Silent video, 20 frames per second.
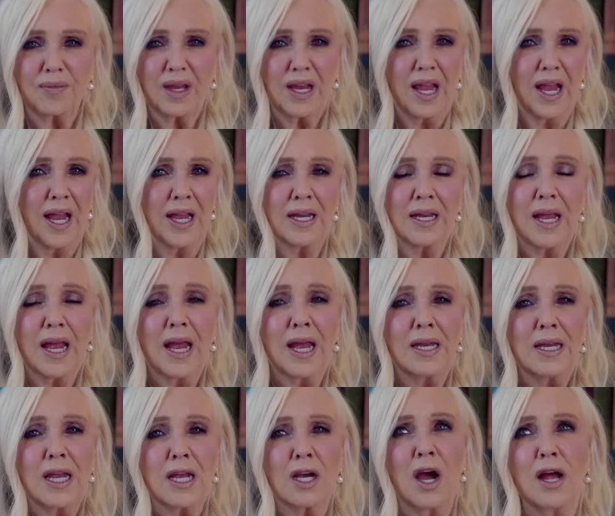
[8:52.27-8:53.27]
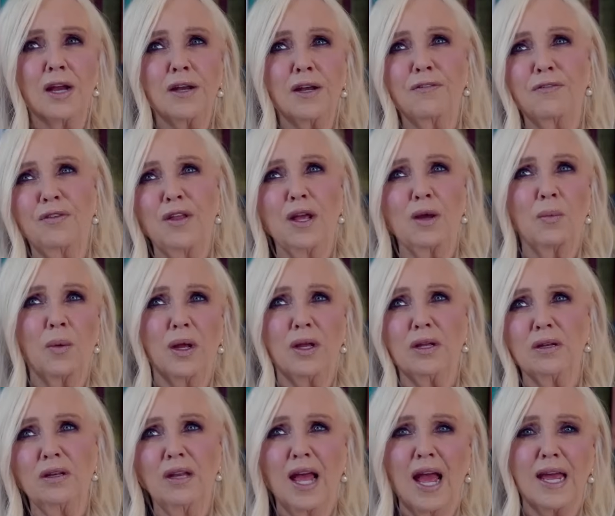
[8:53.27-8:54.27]
any kind of thing where you're
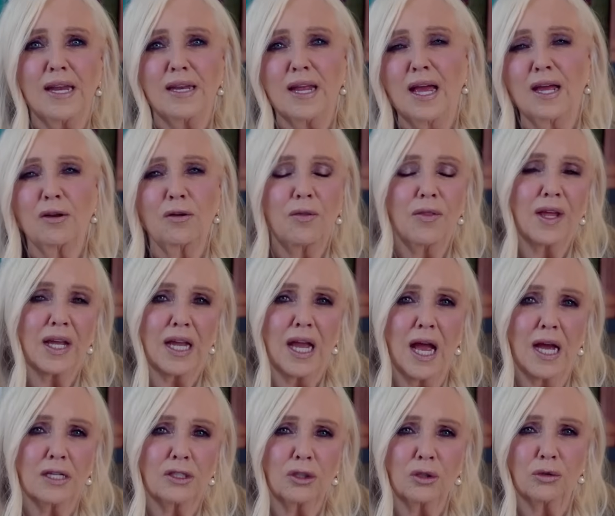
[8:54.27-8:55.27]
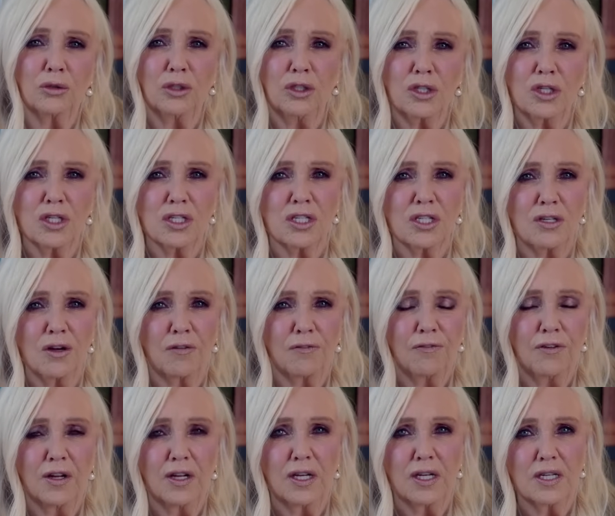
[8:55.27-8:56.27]
laid out on the couch or you're just not
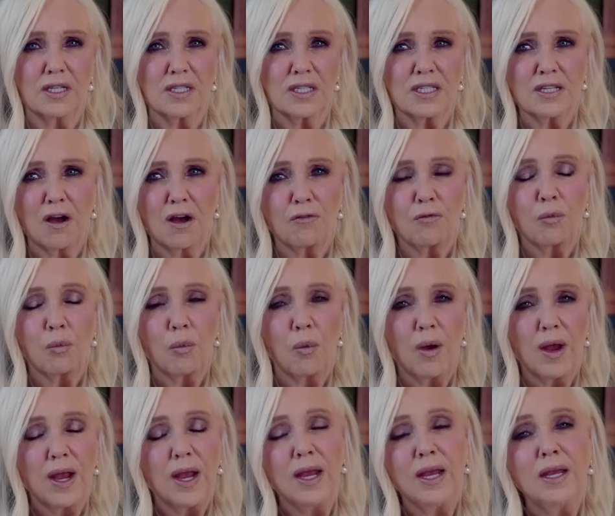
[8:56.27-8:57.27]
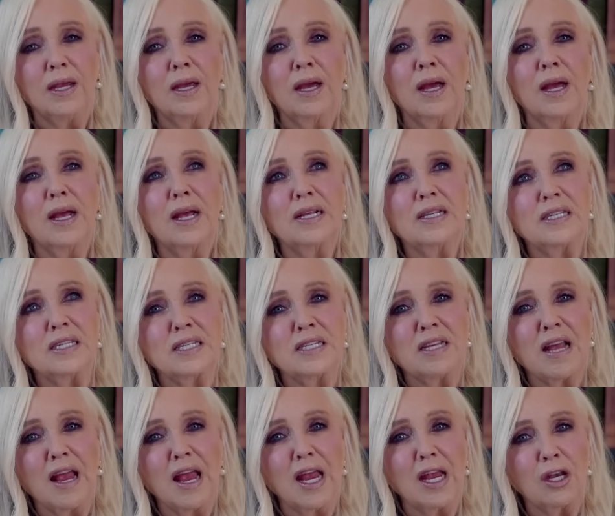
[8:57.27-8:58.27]
feeling yourself, we
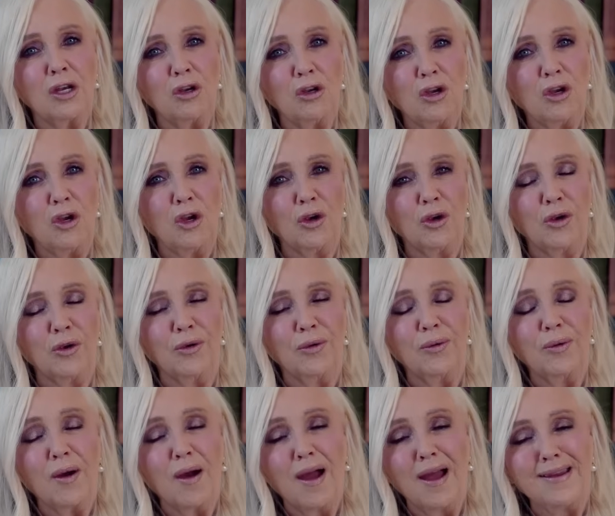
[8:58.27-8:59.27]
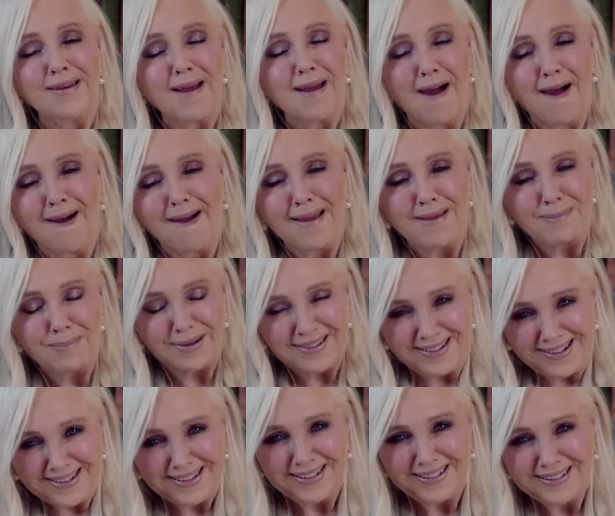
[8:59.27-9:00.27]
send you, and I in
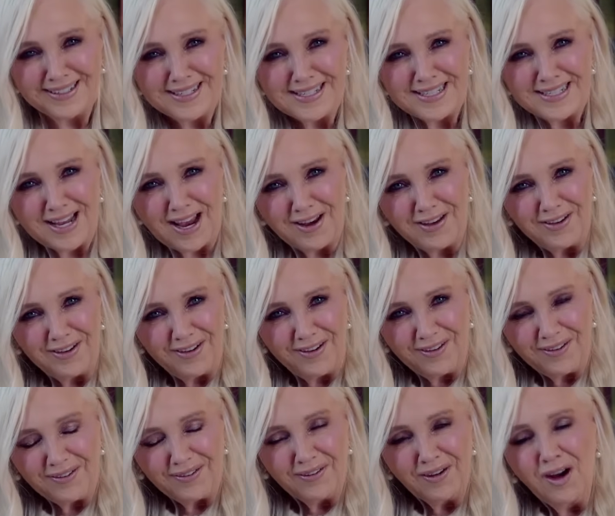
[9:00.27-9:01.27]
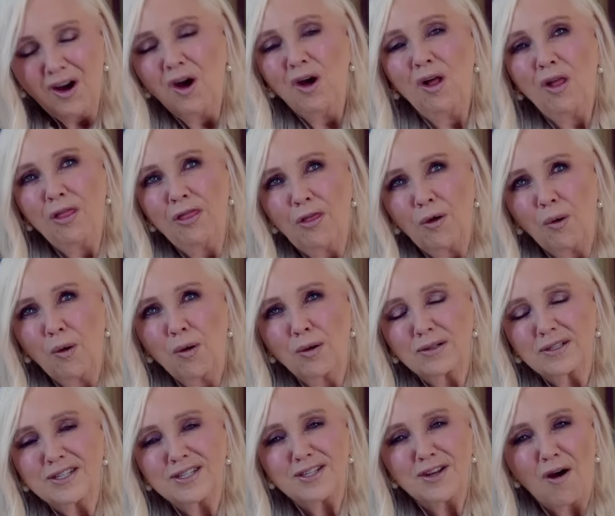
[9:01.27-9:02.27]
particular send you,
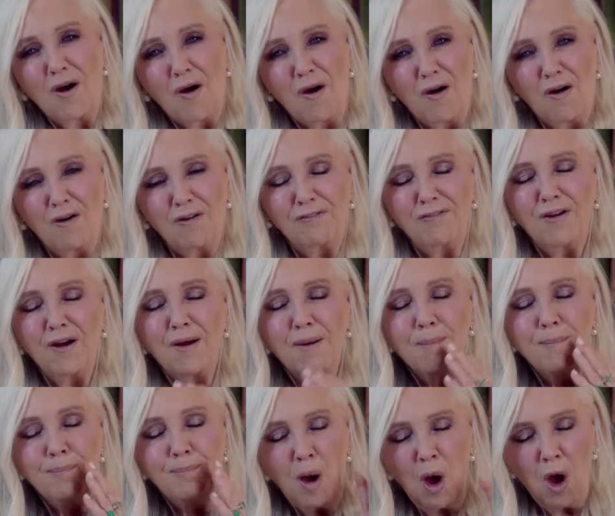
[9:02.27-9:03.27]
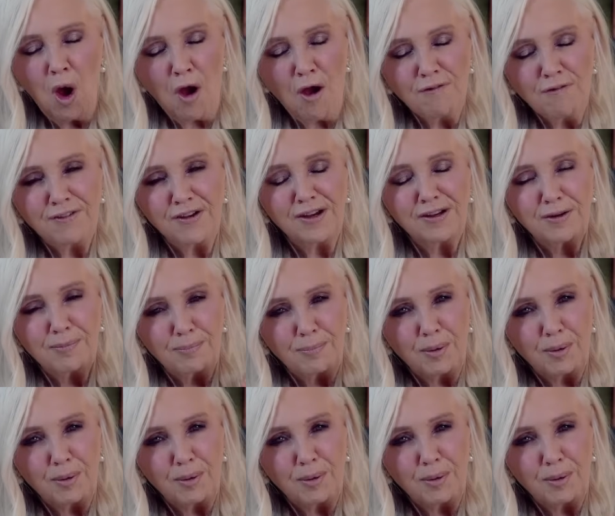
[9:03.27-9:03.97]
thoughts of perfect